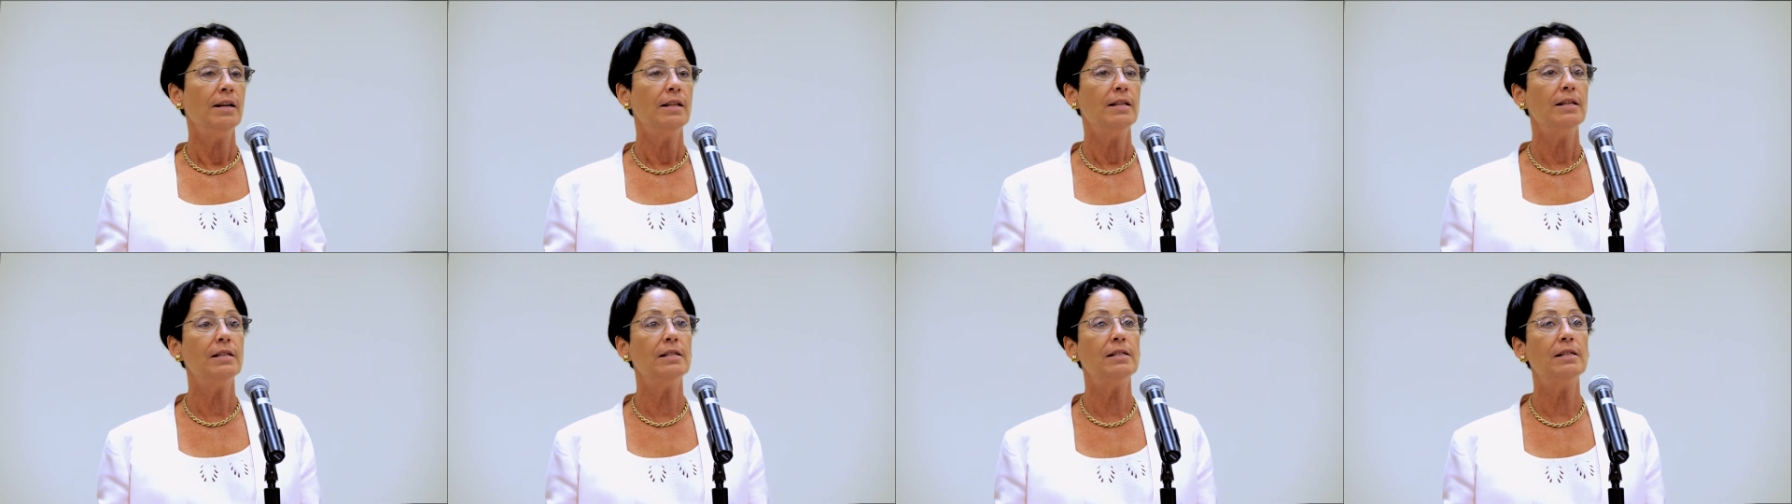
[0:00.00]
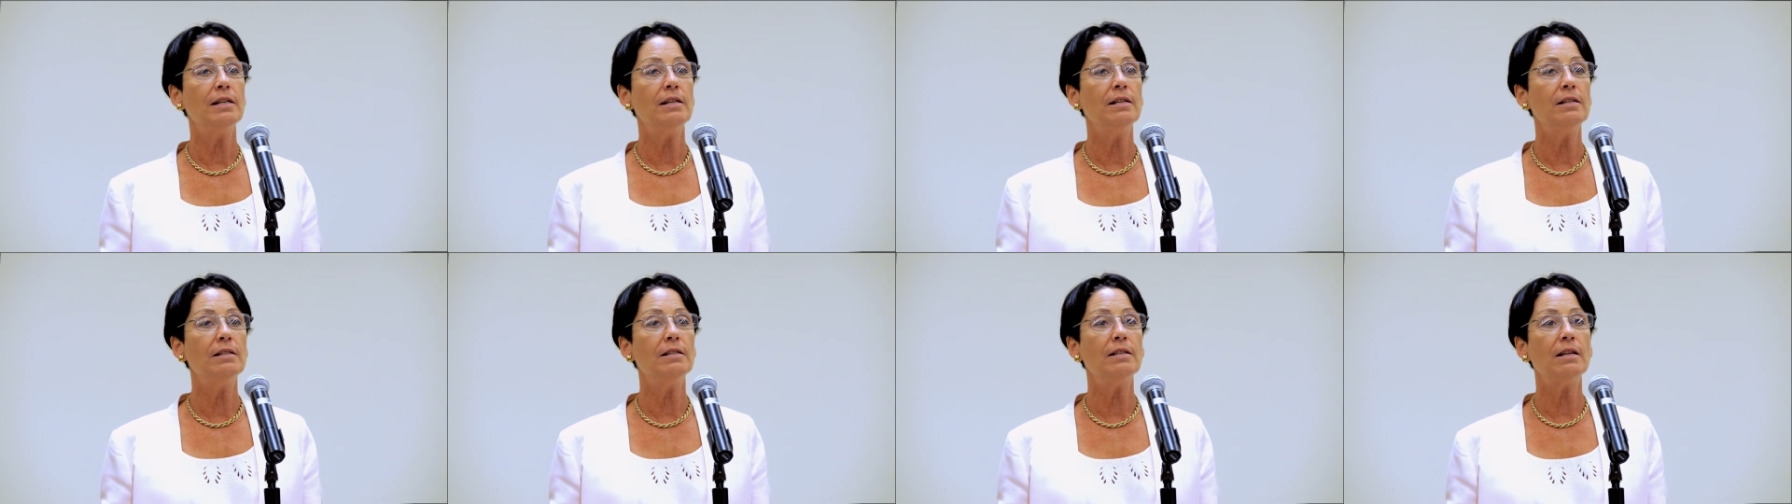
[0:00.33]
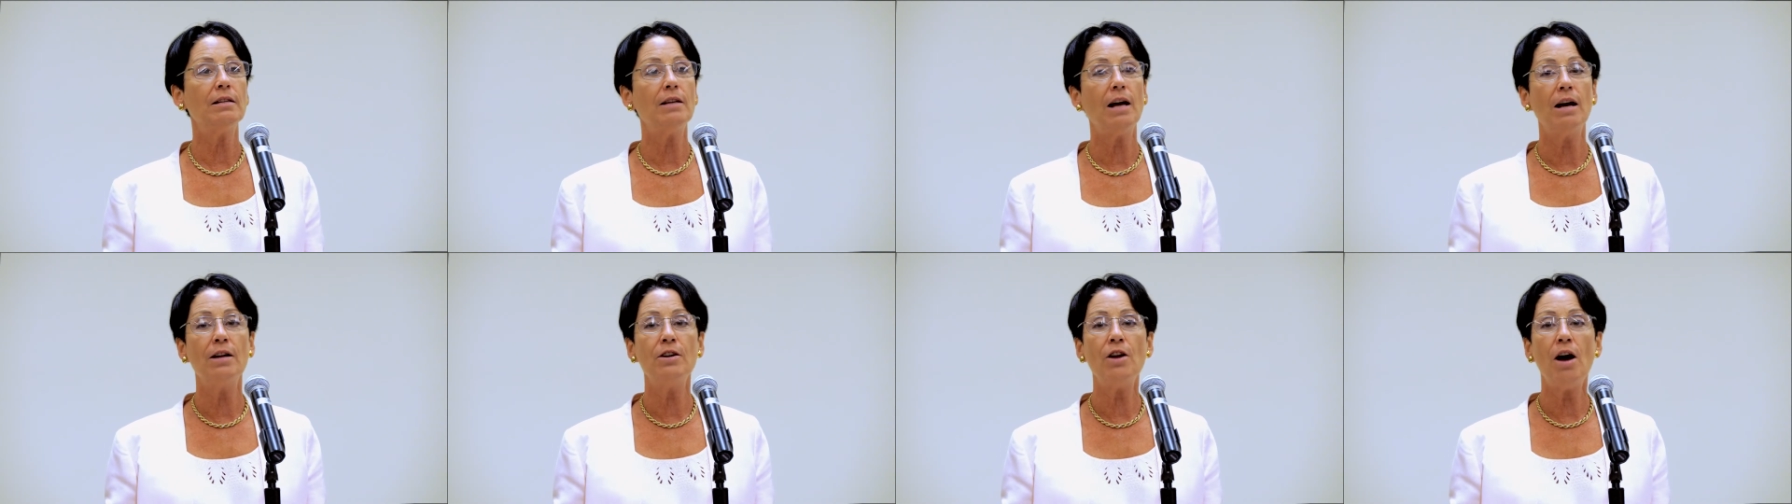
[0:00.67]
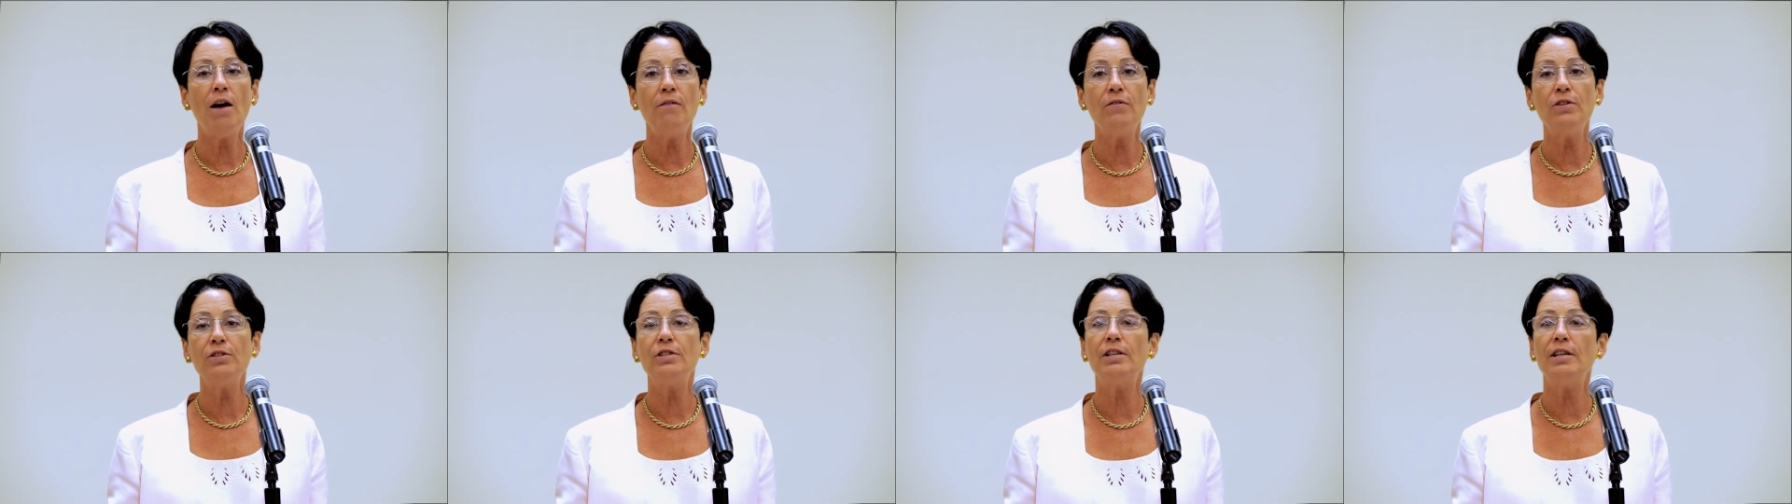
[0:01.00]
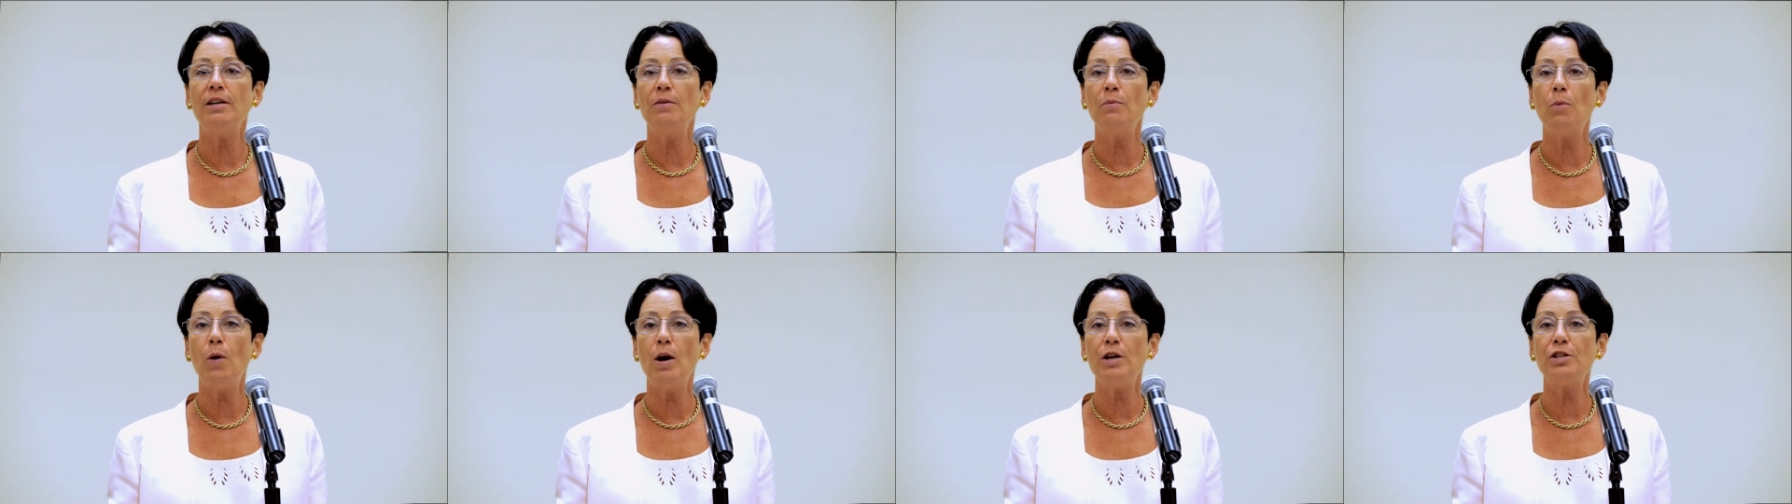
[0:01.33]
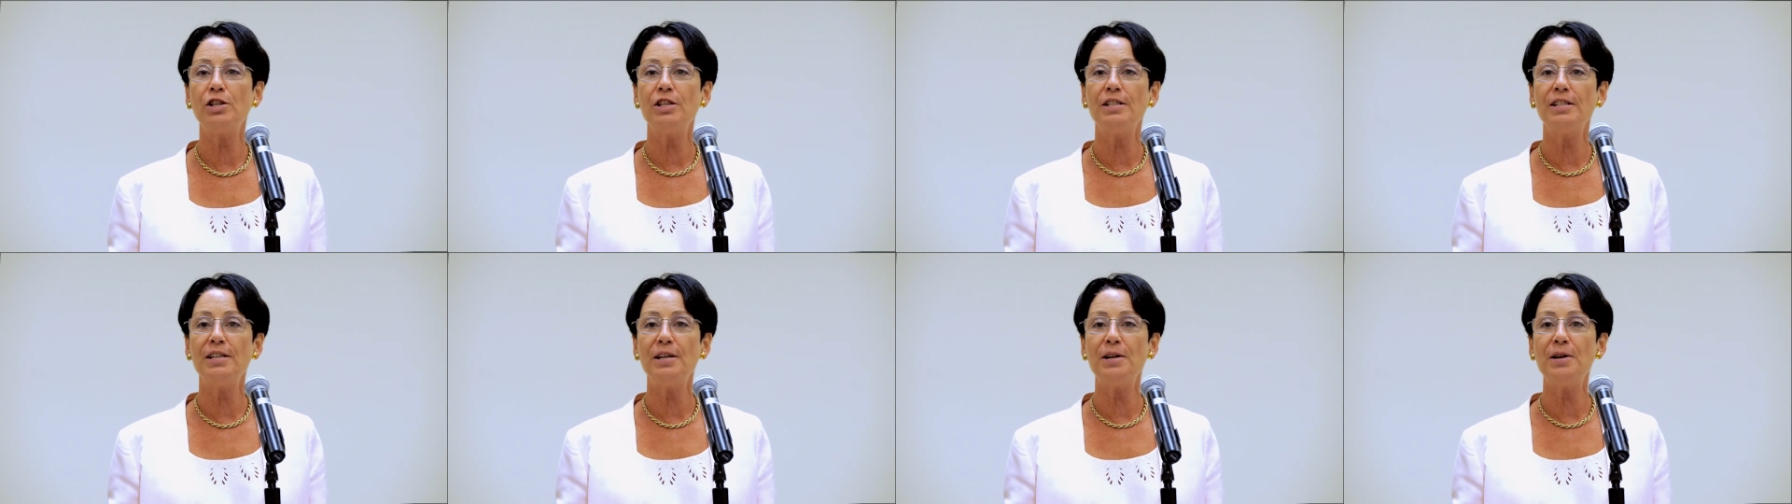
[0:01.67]
This is a novelty in
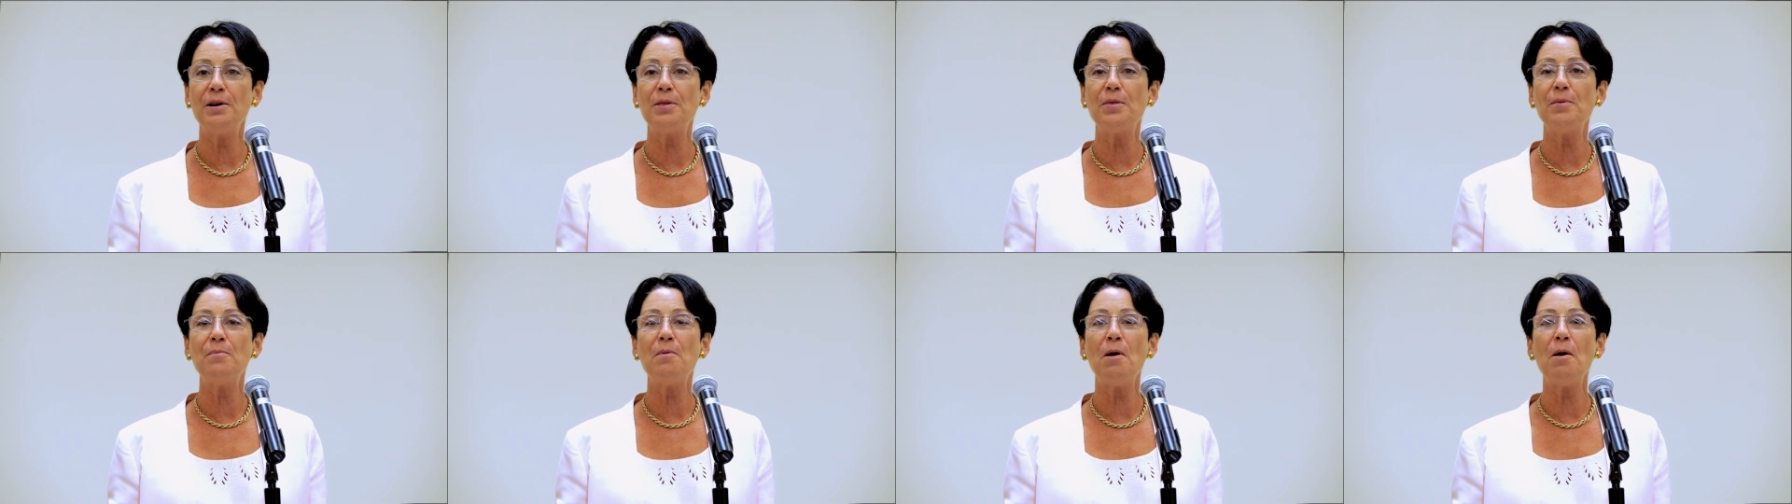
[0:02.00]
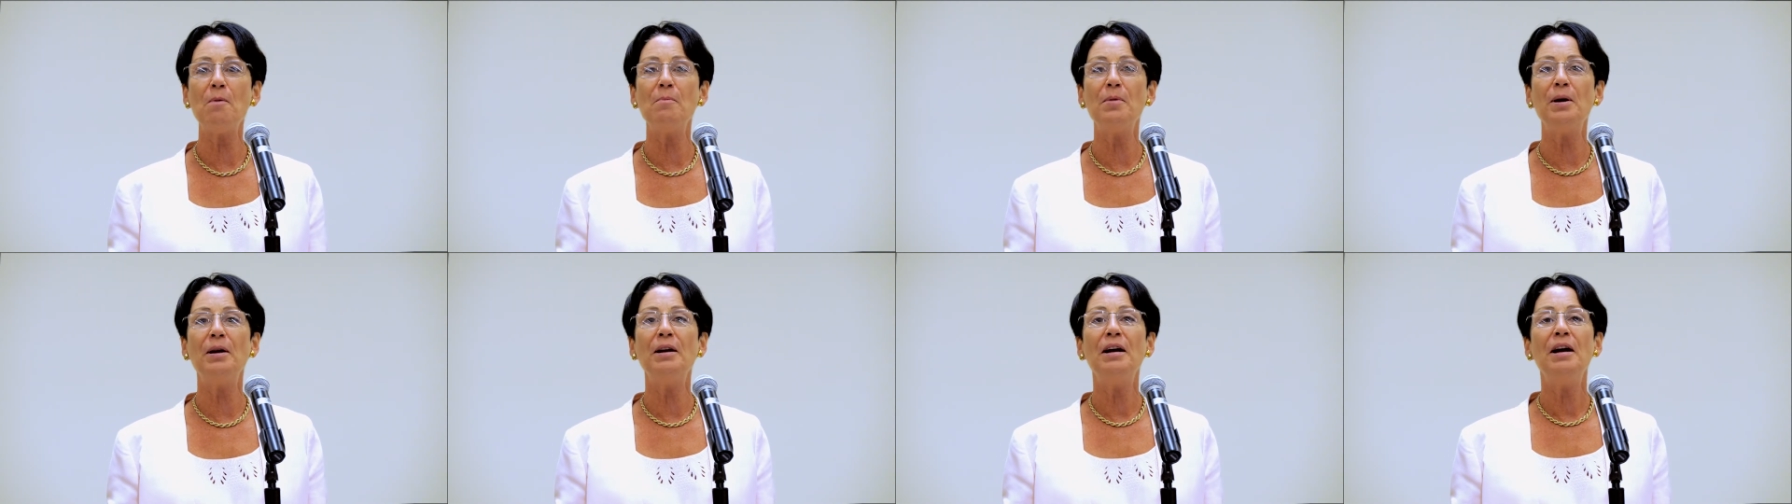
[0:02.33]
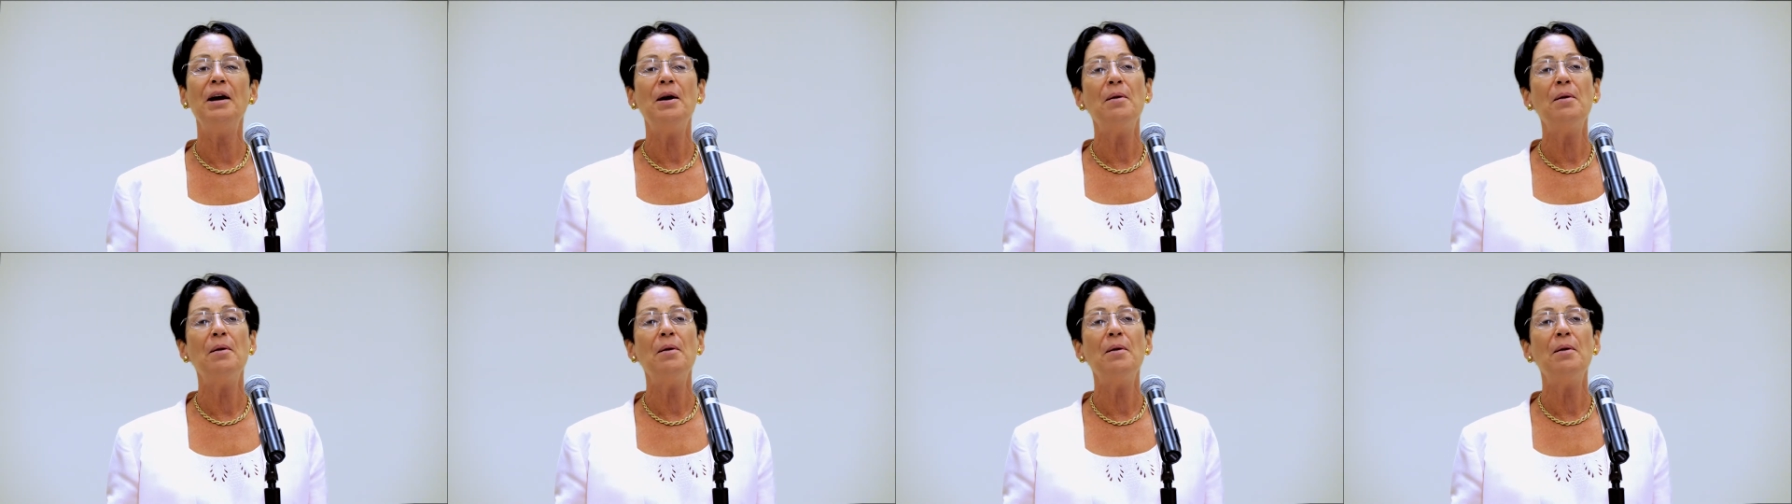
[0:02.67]
Washington at the moment.